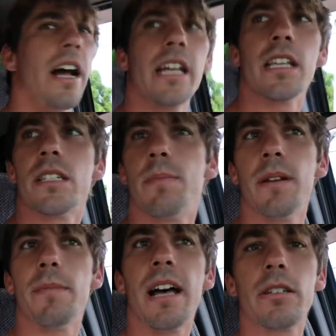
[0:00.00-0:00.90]
right, it's
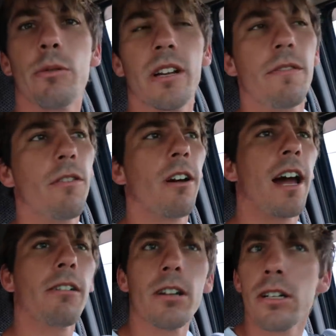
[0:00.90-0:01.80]
been about 24
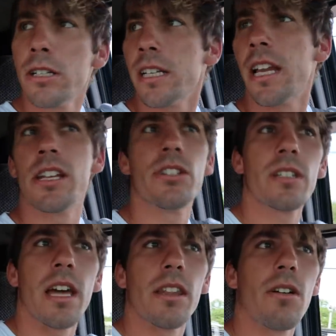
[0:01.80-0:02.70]
hours and I
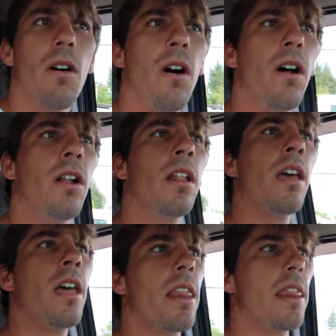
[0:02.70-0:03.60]
just got the call
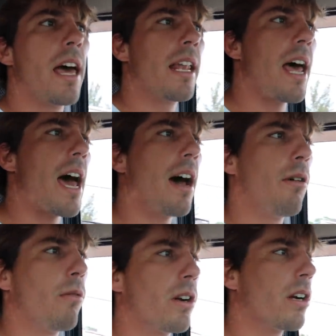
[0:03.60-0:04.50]
that
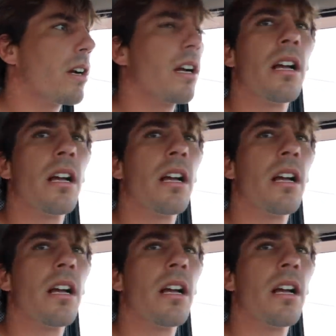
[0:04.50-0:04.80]
our